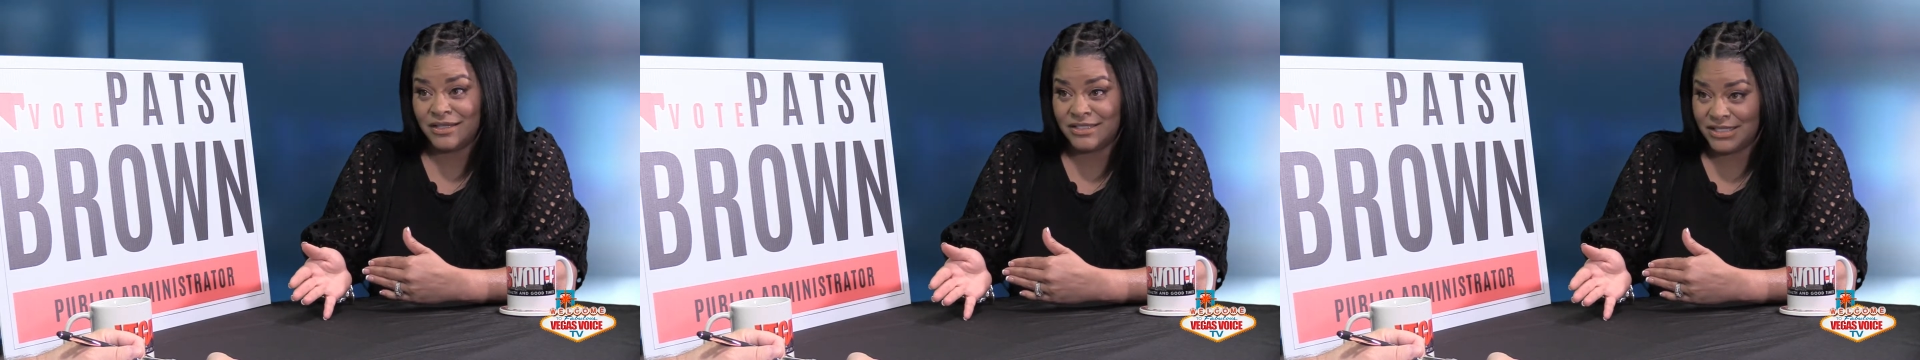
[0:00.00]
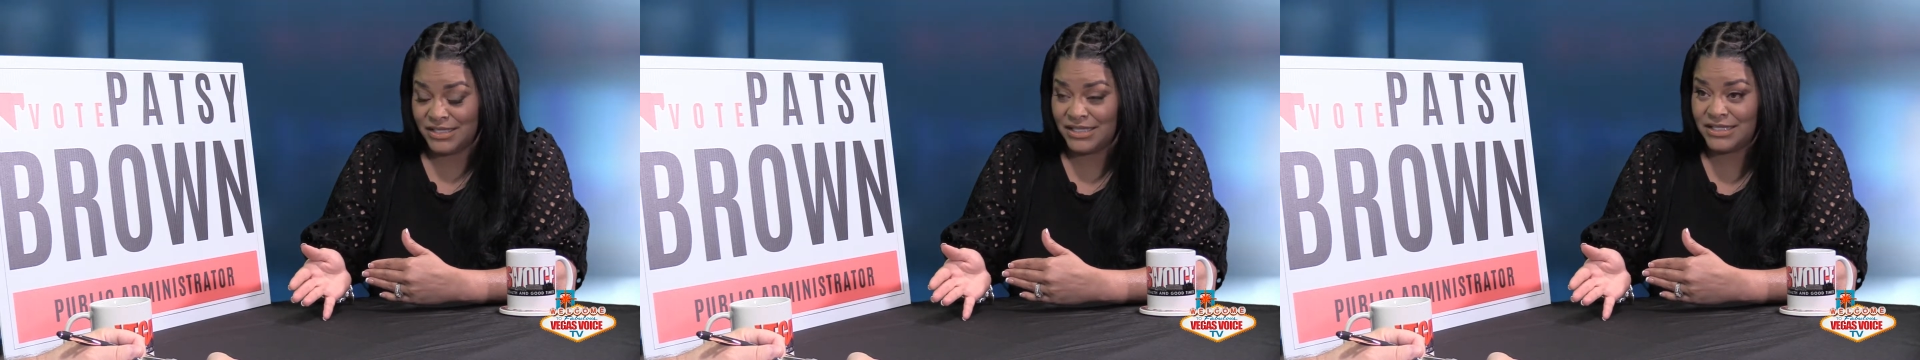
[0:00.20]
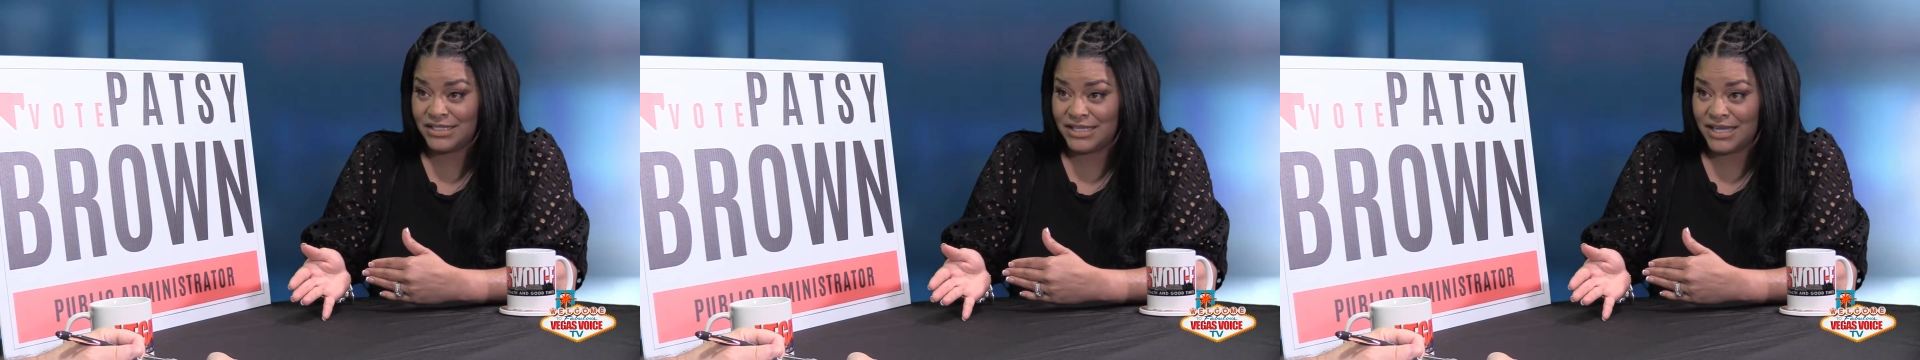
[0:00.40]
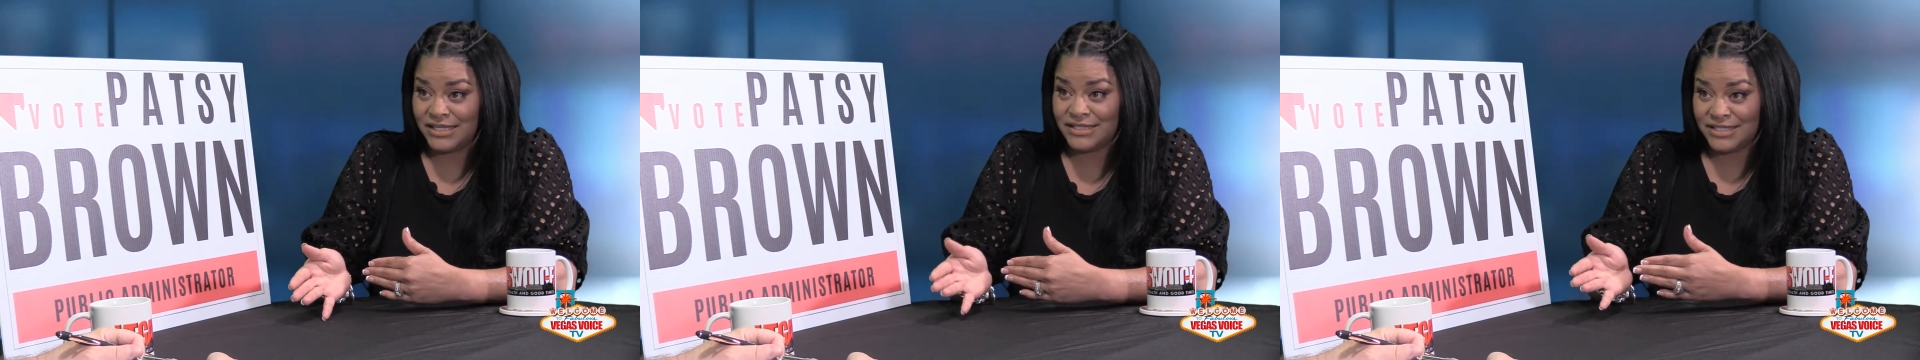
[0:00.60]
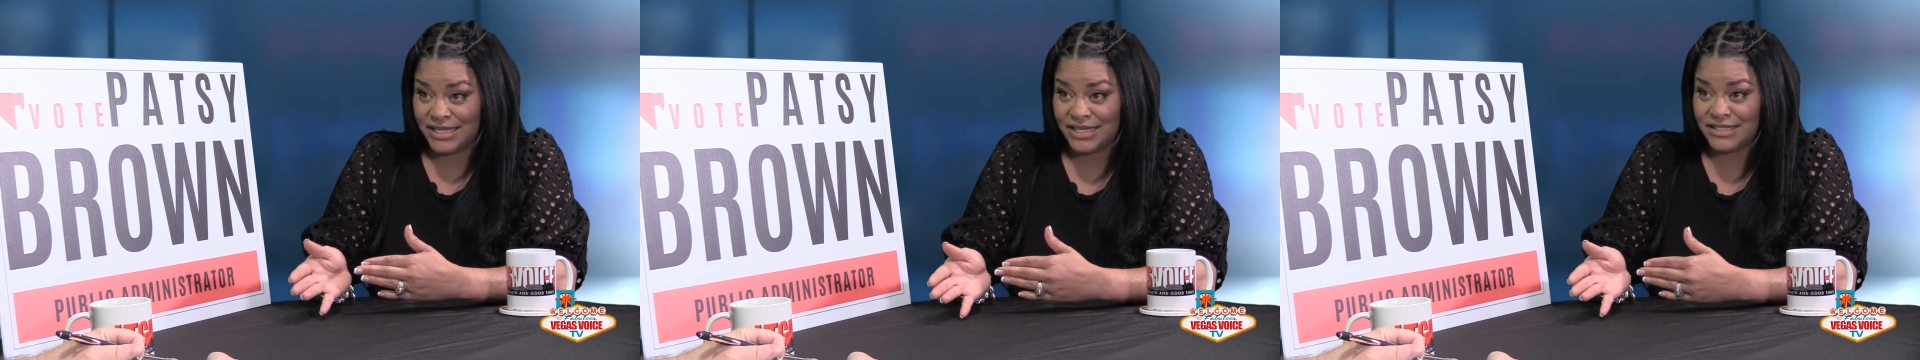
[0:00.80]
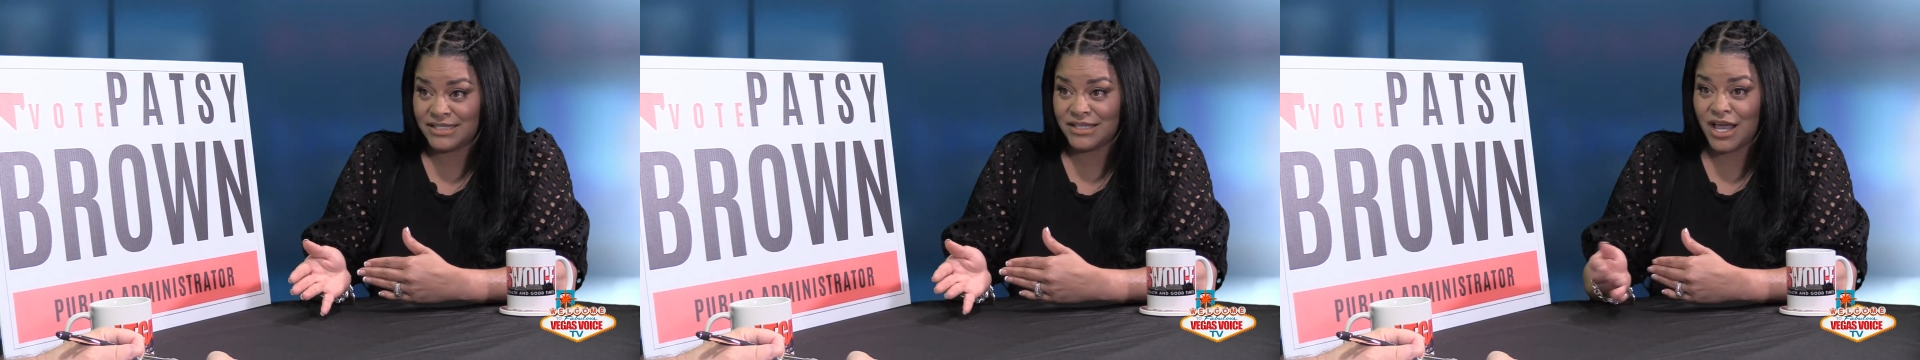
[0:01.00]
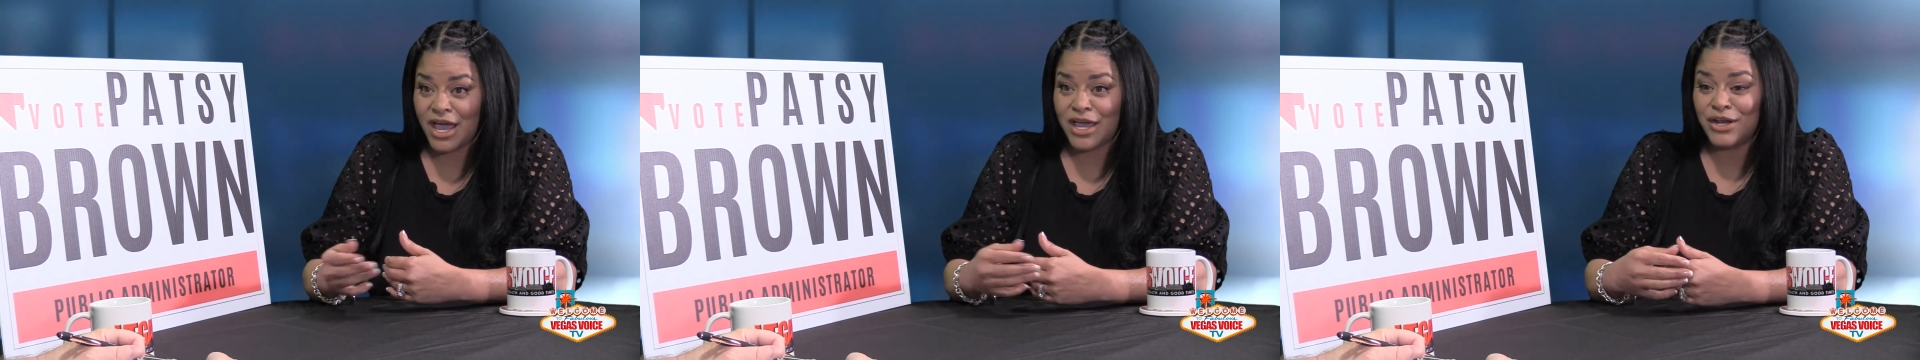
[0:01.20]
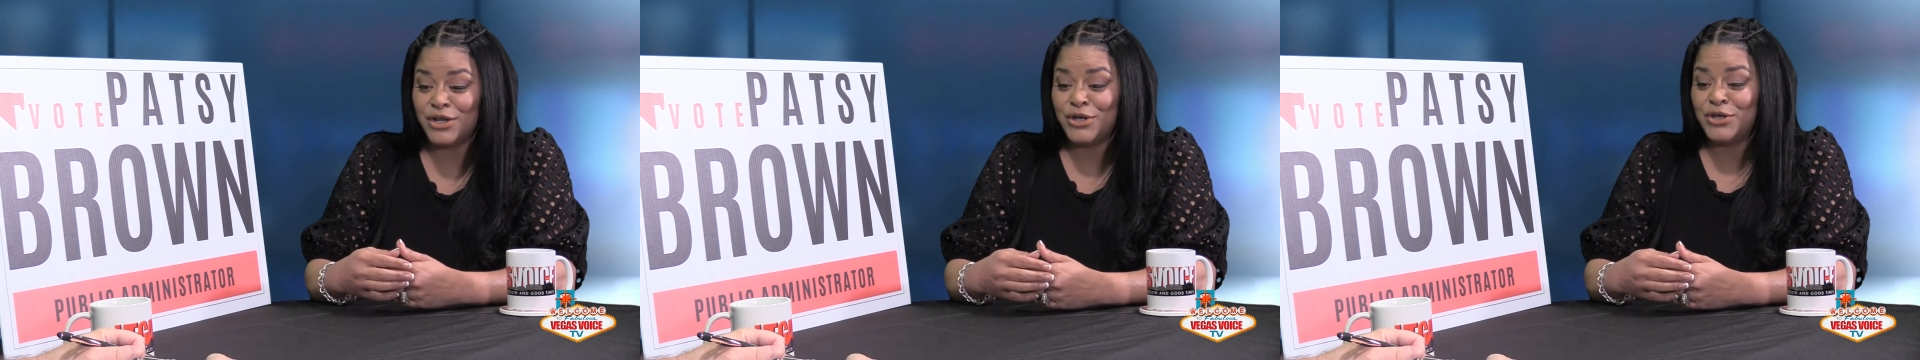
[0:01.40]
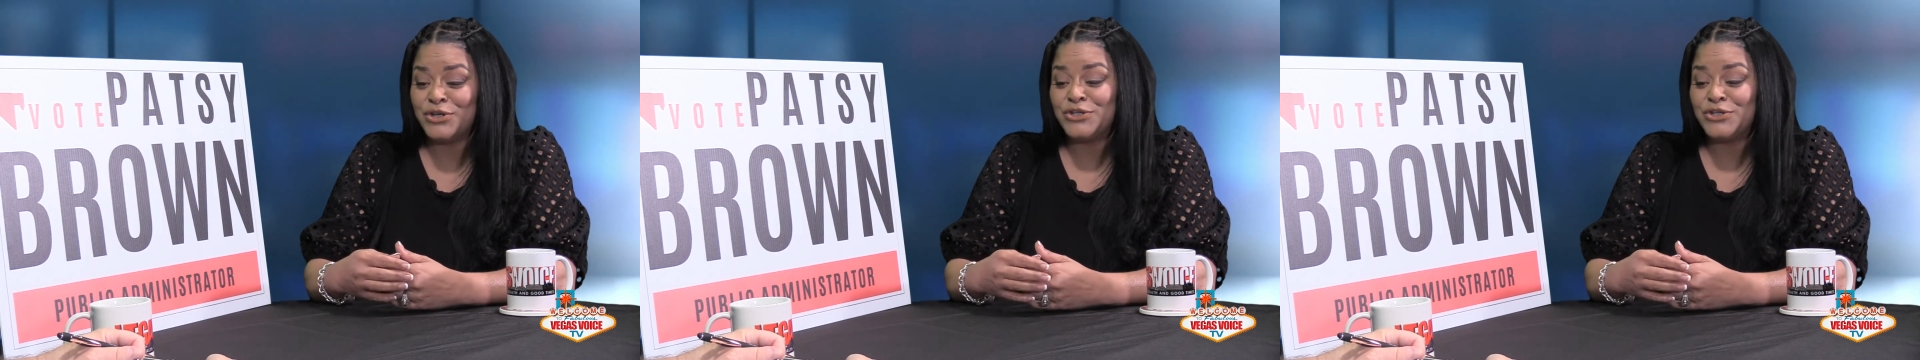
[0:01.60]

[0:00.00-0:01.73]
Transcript: to the stateside.